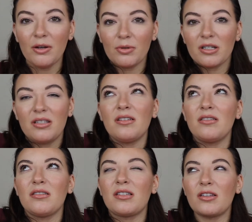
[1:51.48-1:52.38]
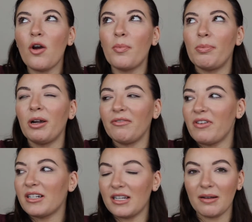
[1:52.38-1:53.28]
was so
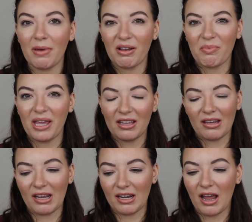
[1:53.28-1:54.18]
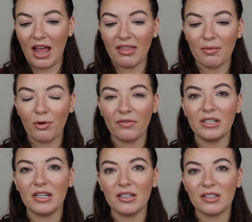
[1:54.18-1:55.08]
perfect in my opinion. I think
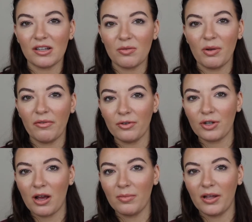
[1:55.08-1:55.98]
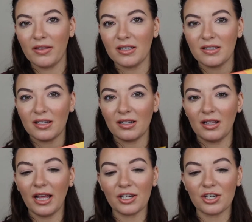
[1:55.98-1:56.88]
Morphe did such a beautiful job on this
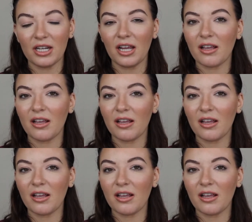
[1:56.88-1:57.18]
collection.